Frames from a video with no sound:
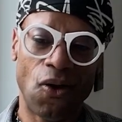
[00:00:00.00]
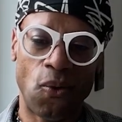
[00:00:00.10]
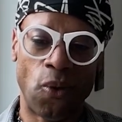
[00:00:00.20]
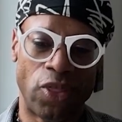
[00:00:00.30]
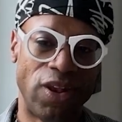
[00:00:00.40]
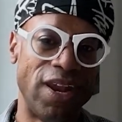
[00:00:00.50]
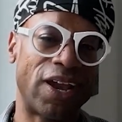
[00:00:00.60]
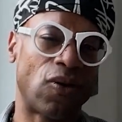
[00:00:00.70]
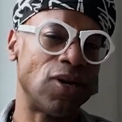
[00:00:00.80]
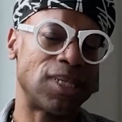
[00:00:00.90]
where the
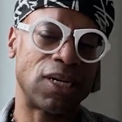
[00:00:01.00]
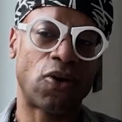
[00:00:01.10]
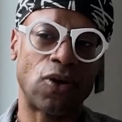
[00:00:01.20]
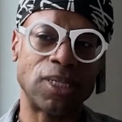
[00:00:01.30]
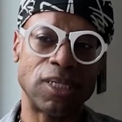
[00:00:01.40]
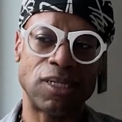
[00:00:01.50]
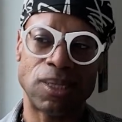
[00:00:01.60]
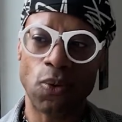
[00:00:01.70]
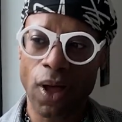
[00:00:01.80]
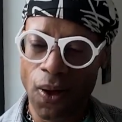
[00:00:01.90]
knicker is encrusted
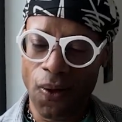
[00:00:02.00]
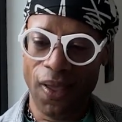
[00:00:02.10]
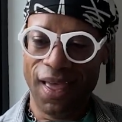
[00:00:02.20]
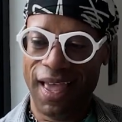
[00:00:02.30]
as well.